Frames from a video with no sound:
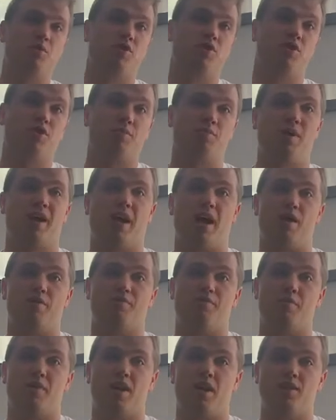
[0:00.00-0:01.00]
that you could pick out
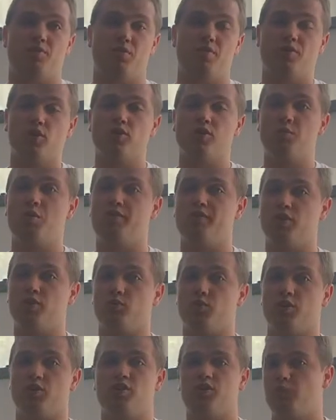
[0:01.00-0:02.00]
from here, we've got some obvious
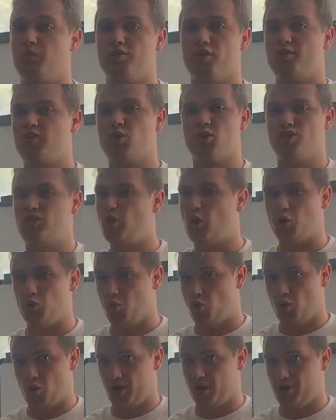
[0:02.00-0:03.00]
ones. So we've also got dog
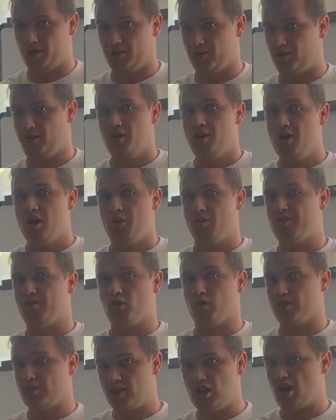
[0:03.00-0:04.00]
walkers, we've
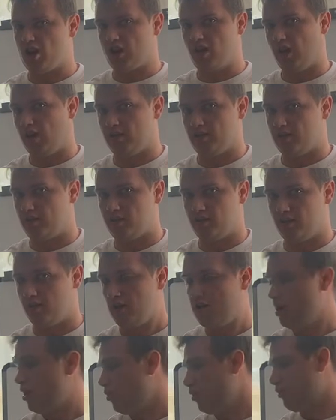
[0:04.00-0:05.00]
got cyclists,
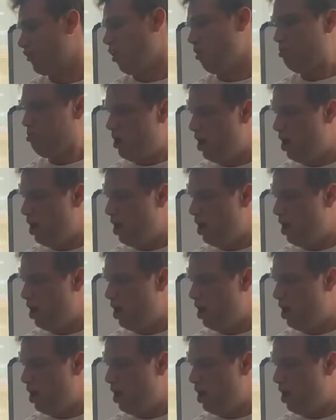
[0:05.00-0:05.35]
we've got